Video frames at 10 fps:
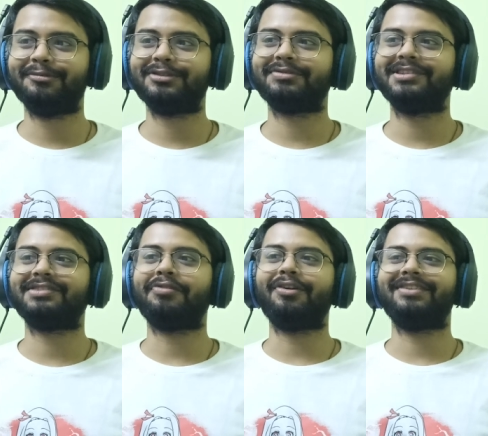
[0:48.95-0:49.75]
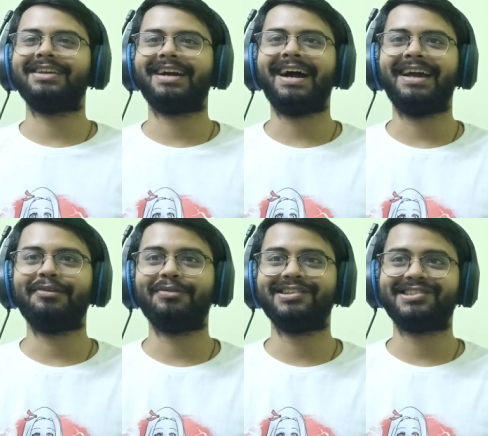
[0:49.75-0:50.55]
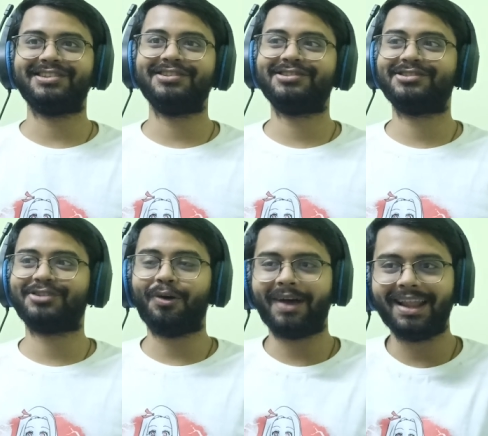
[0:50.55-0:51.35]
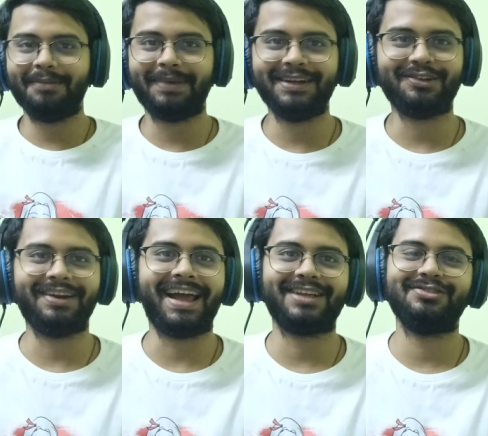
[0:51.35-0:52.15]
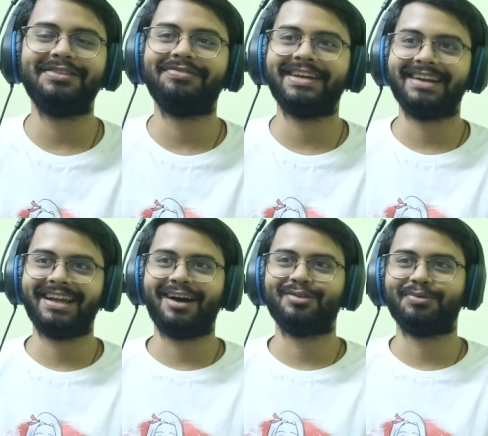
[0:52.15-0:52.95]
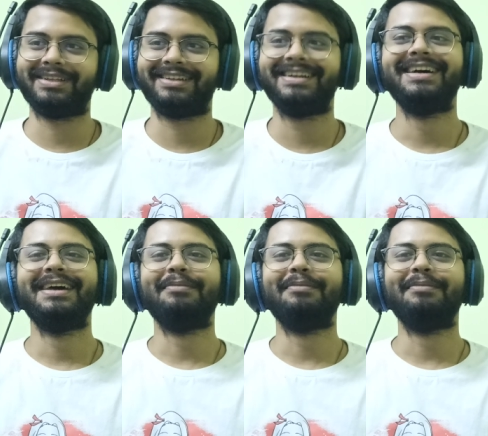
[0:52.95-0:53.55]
which was following the guy was so hell-bent on actually figuring out whether